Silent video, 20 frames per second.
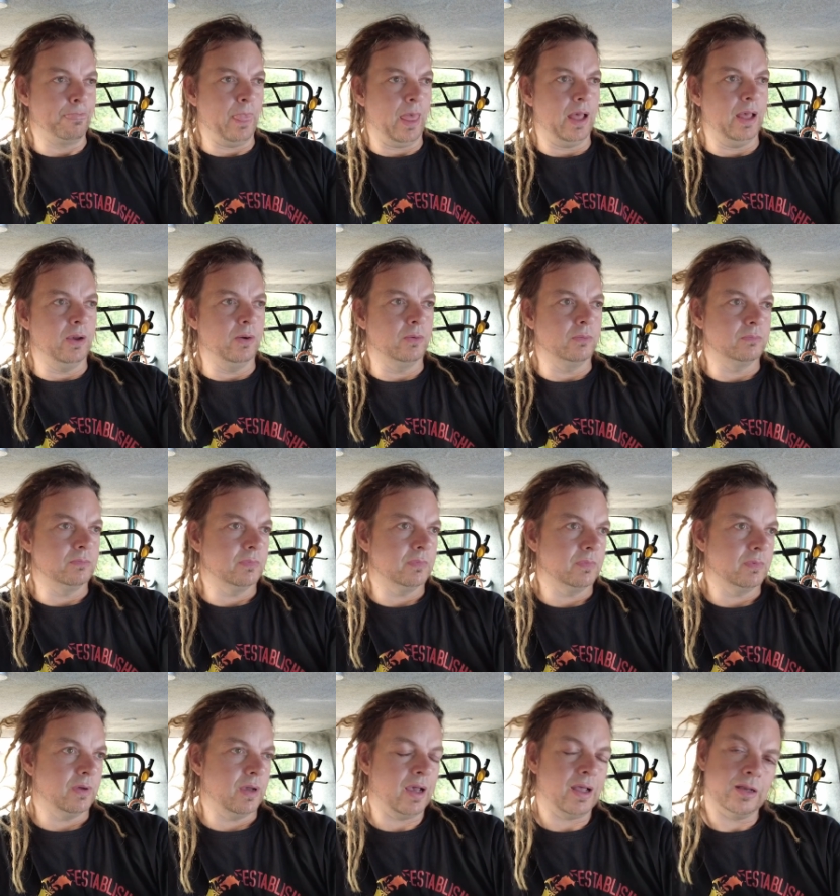Now,
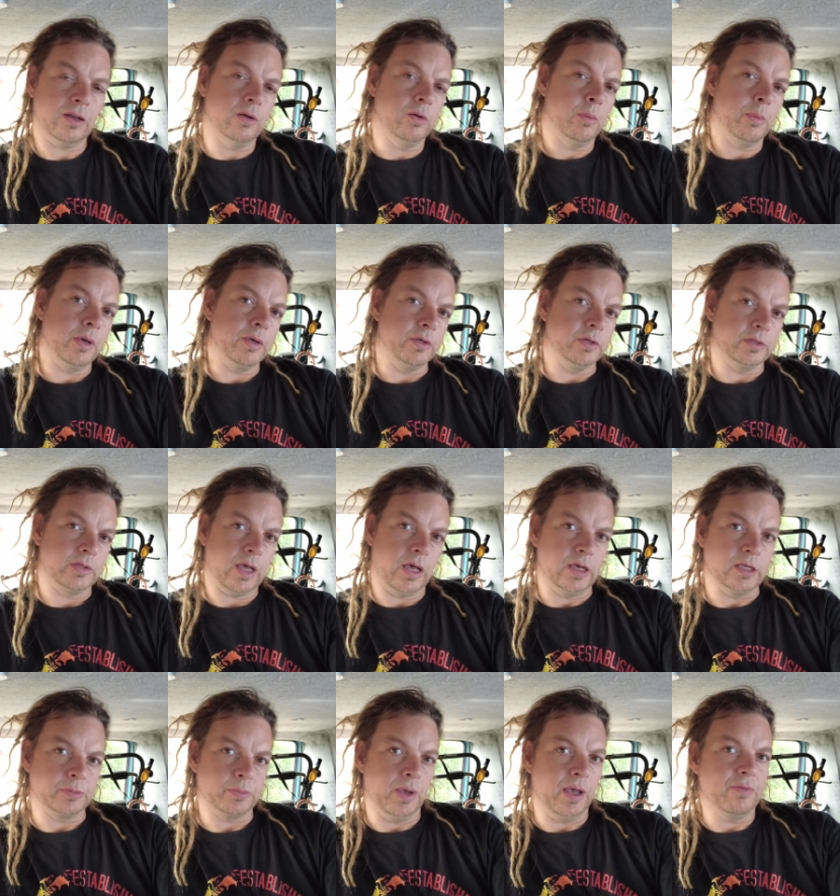I don't know about you
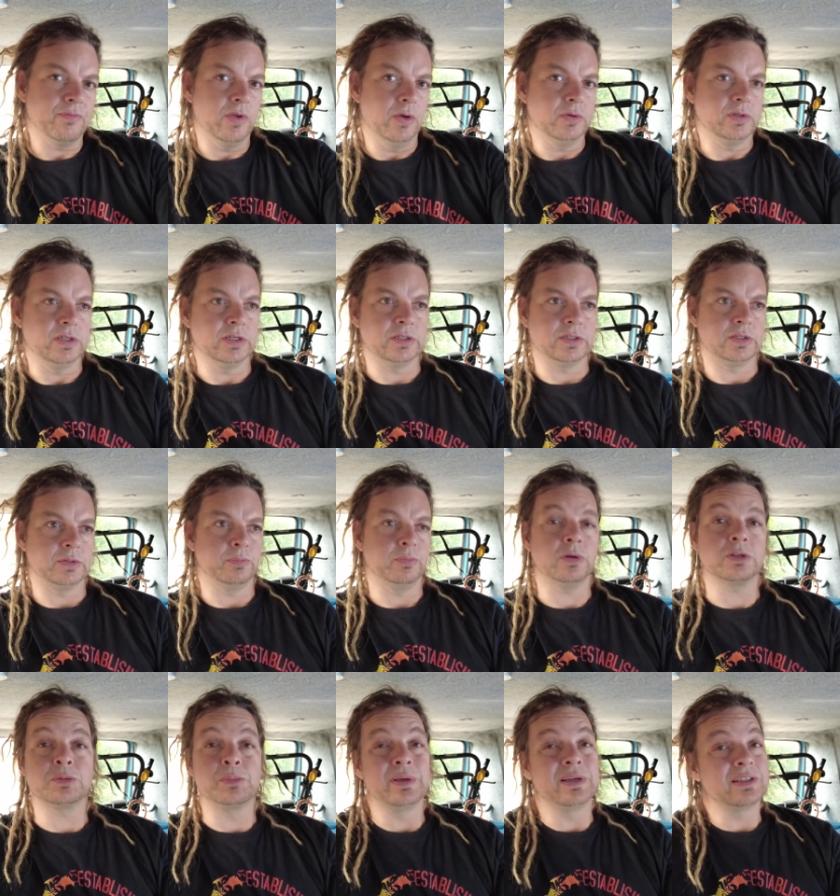guys, but I've noticed,
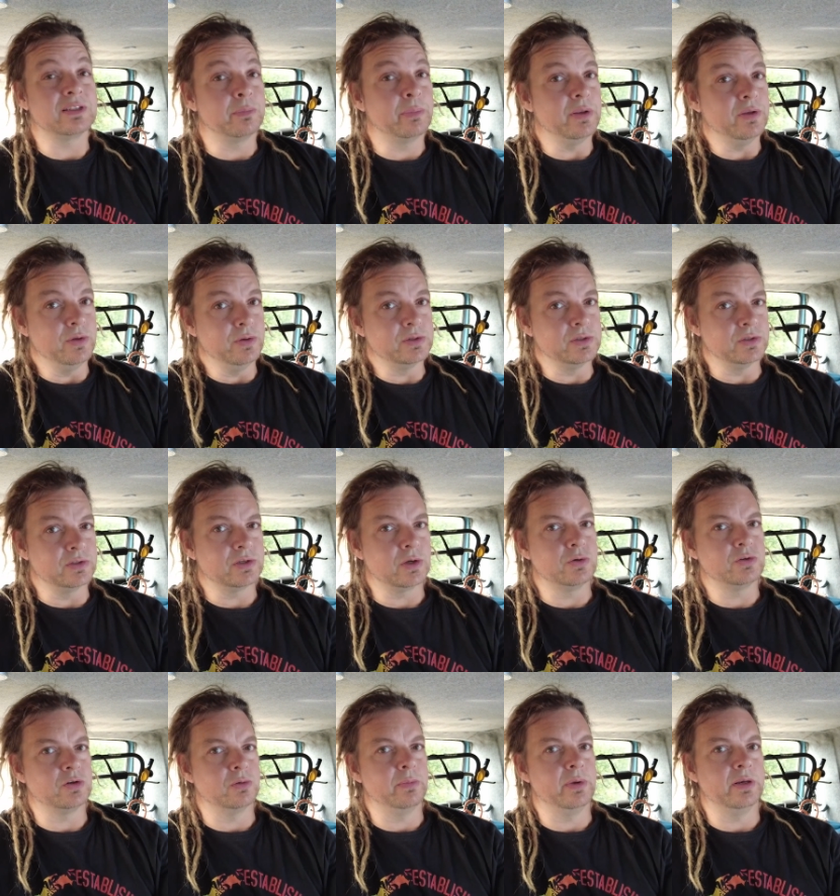possibly because I've been using
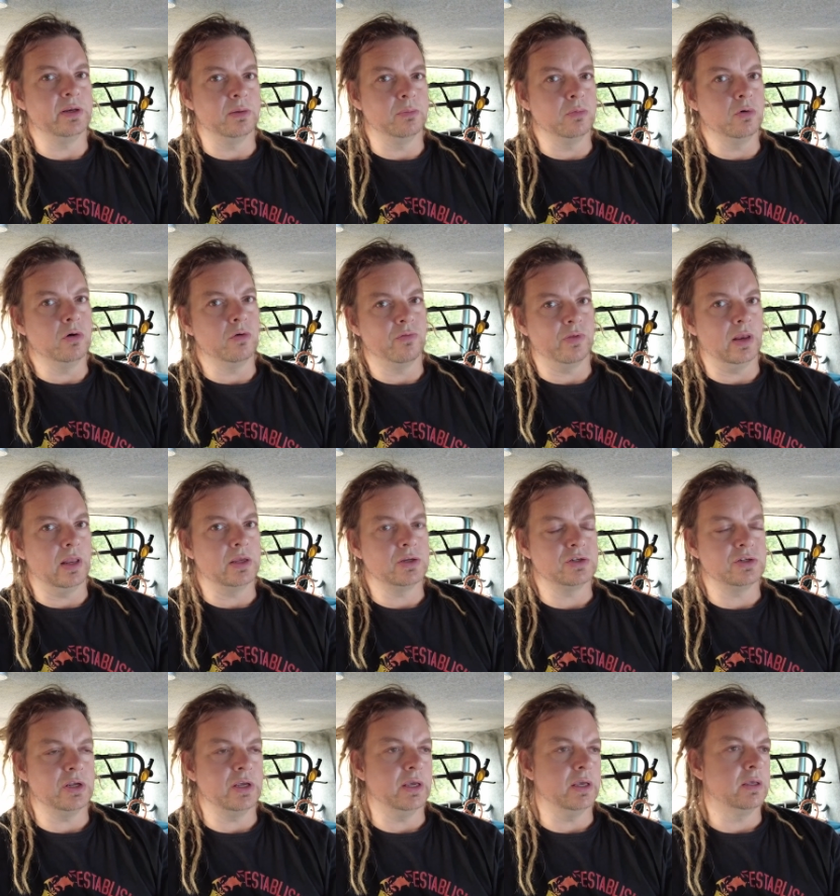social media more over the
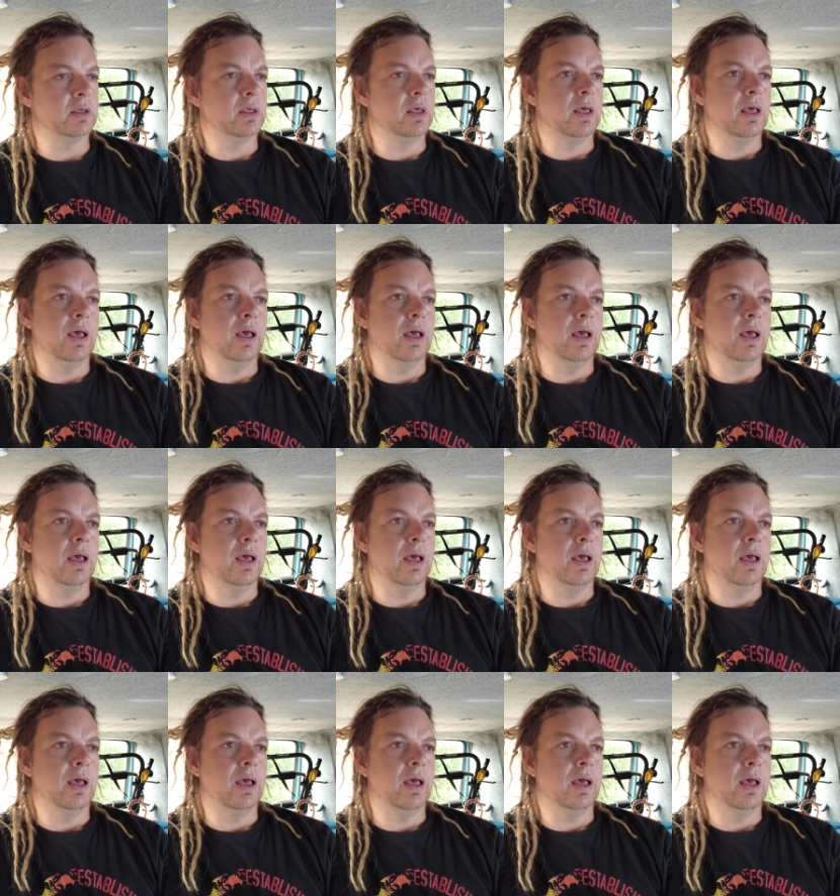last year,